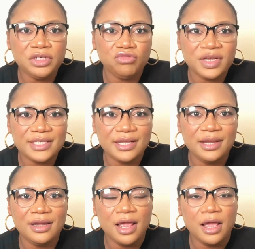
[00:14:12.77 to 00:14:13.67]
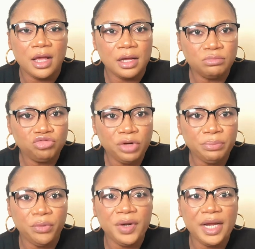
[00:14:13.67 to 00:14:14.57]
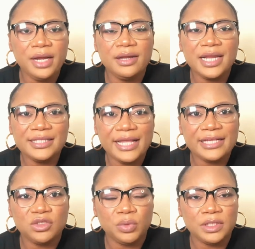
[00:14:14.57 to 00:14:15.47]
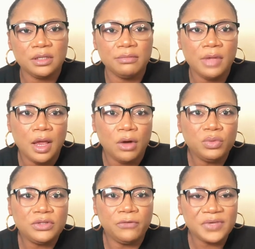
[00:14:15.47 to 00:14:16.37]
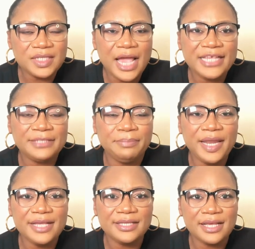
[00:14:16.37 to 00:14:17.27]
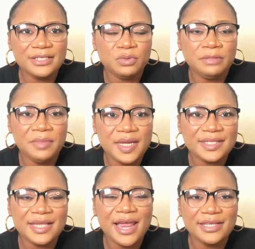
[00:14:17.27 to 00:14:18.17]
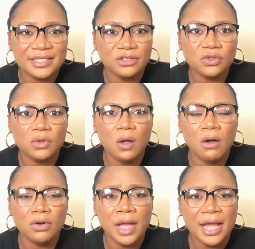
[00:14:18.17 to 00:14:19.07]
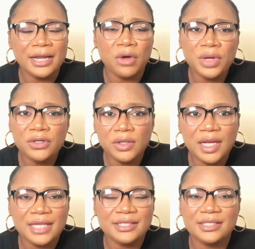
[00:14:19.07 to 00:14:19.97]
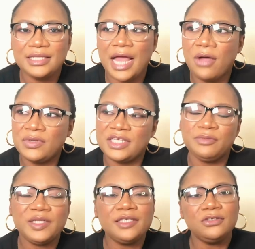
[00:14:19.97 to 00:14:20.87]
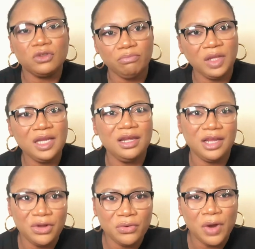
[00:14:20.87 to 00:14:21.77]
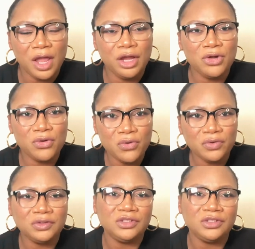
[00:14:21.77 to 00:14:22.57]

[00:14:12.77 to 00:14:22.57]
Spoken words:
dressing, drapery, latex with oversized blazers, with mini skirts and so on that were done last season. I was expecting something new, you know,